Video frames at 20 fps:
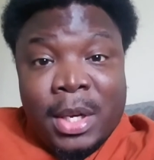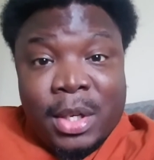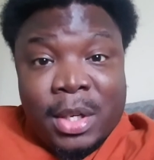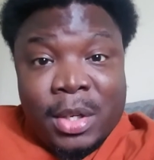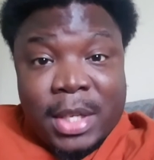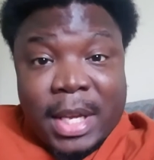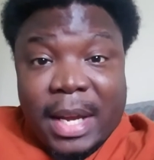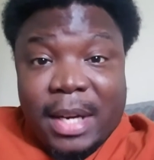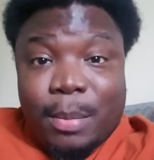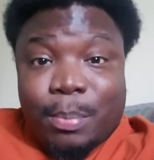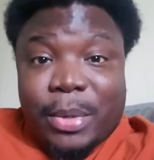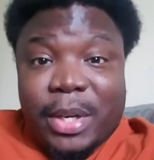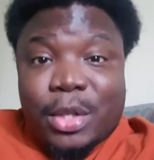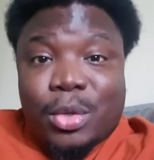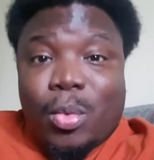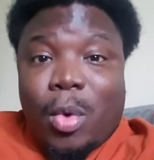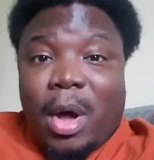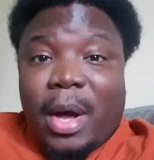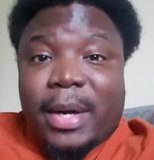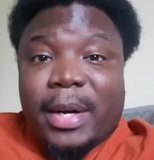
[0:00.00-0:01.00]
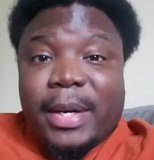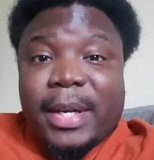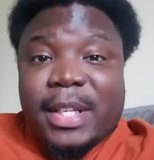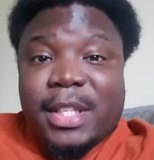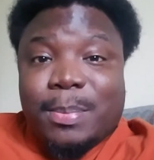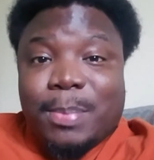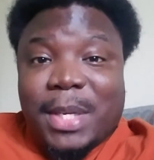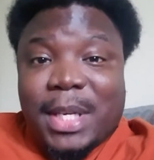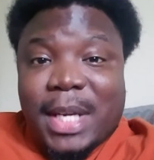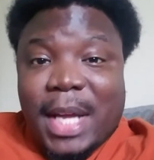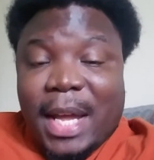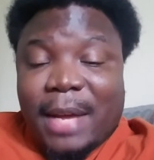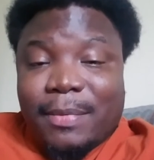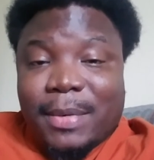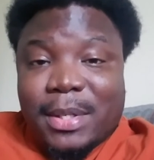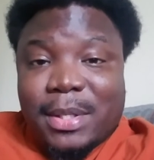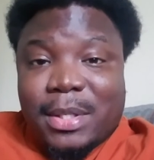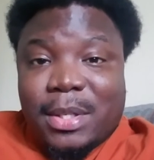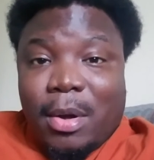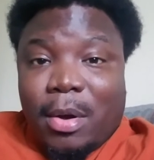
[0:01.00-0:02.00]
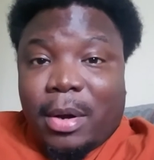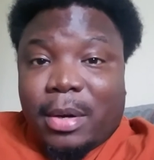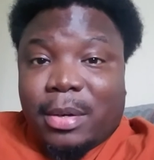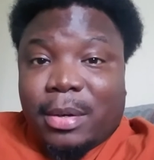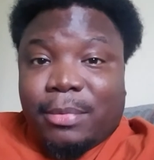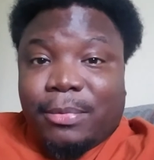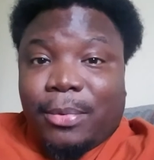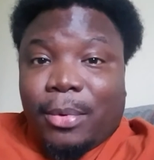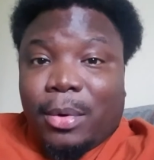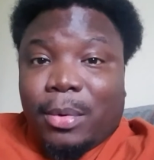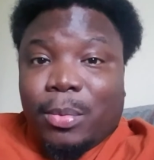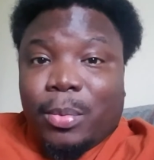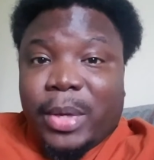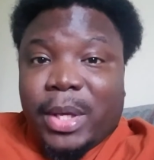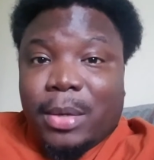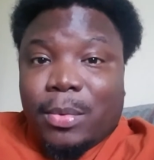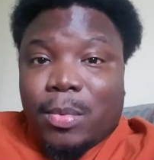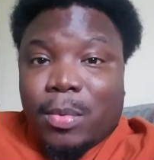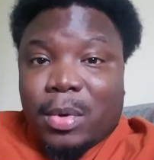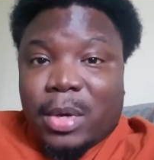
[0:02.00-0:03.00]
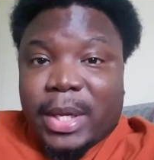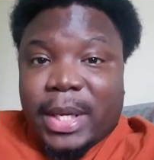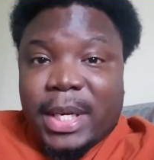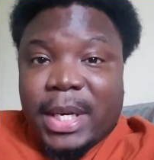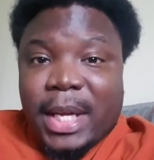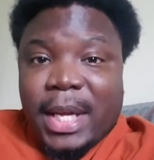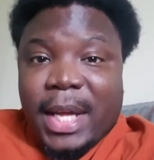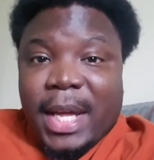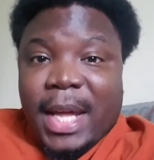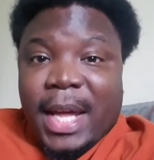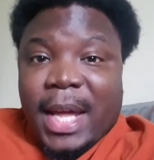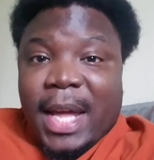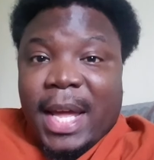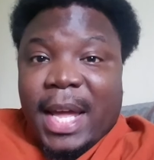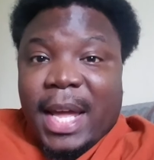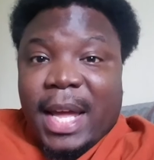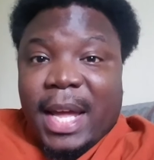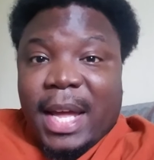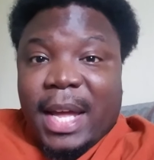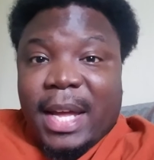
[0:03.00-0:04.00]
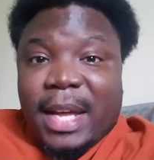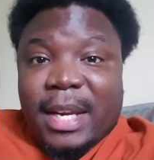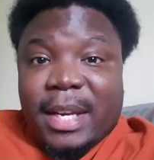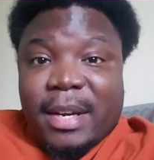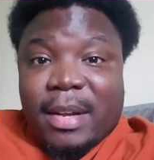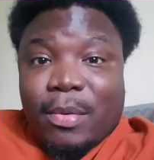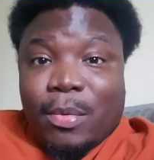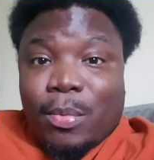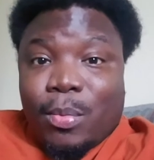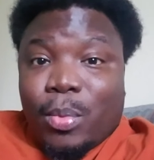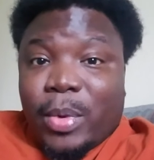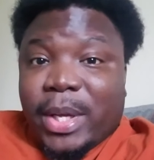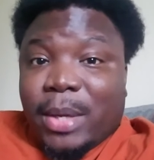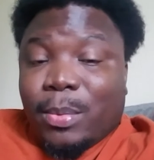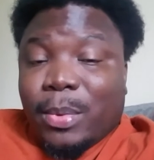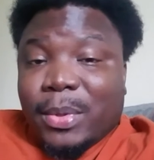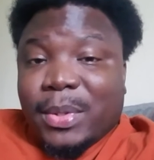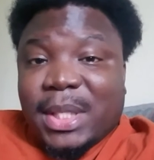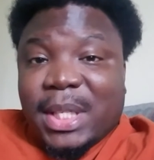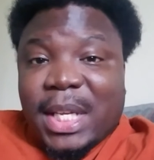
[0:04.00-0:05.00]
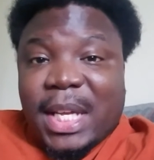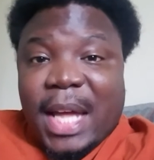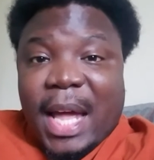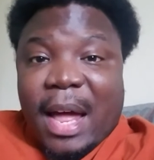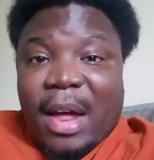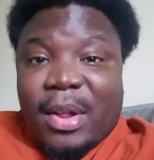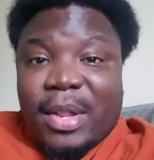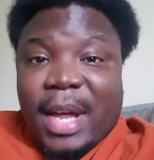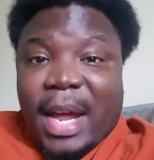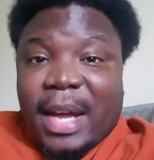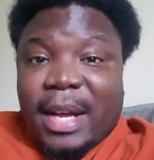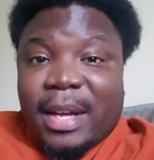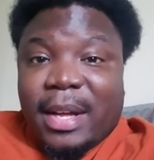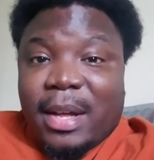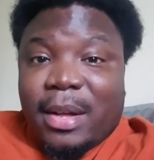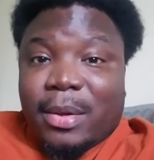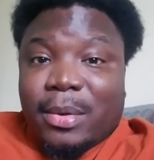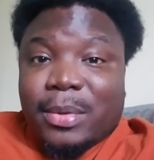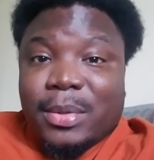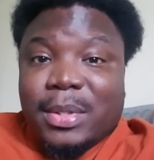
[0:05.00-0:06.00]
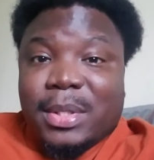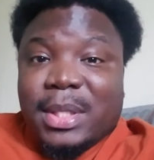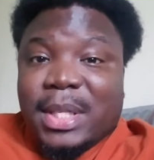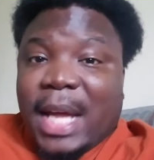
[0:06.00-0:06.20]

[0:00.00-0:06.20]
Teddy Bridgewater has been named a starter for week one, and we will see how that goes.